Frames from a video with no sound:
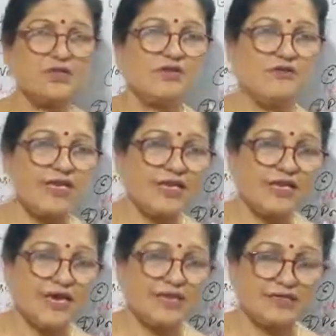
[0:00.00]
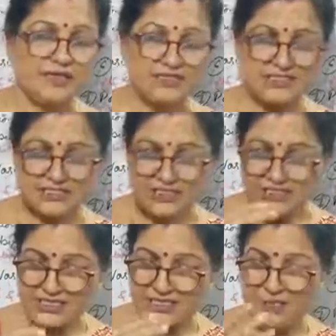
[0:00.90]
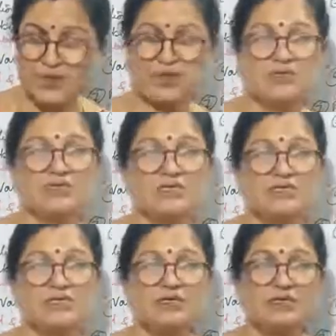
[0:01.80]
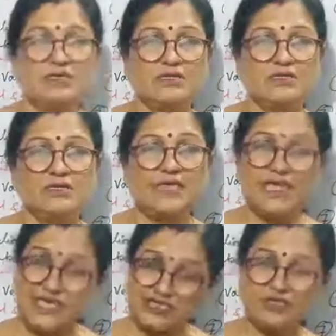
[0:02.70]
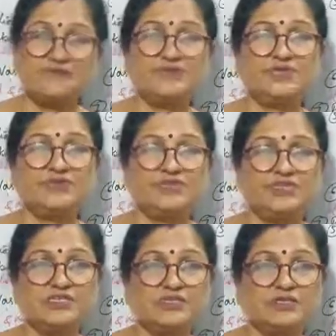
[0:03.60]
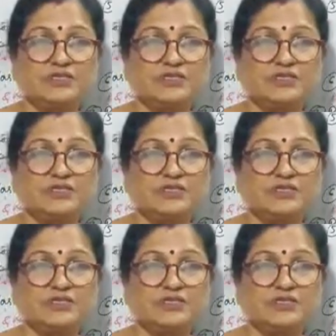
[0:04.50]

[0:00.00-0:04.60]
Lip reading: we can study about the age of the trees,